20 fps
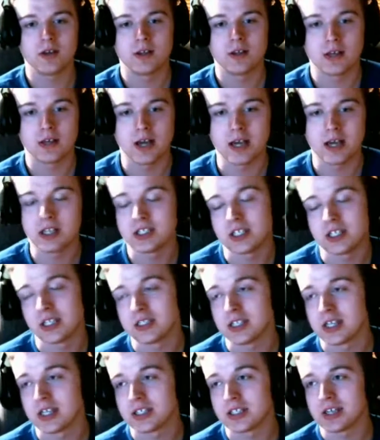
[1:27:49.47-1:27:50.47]

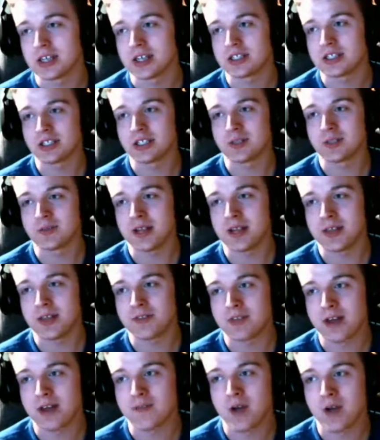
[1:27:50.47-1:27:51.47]
That's just something
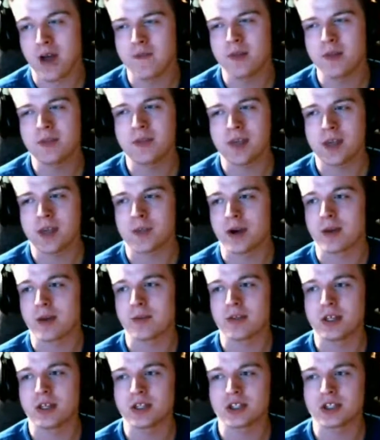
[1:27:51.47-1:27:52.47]
that I've been thinking about. I've
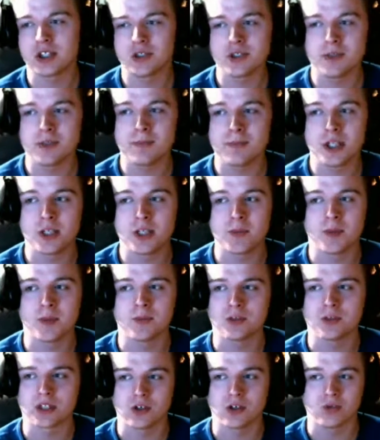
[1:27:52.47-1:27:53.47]
been thinking Shelton Benjamin
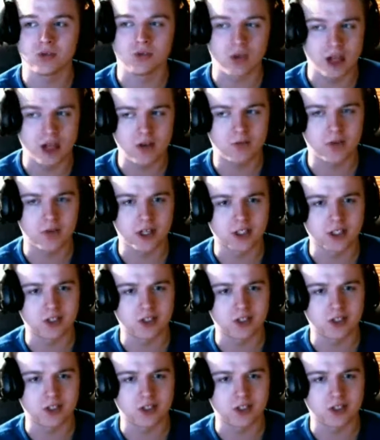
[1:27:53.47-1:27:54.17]
was a great wrestler.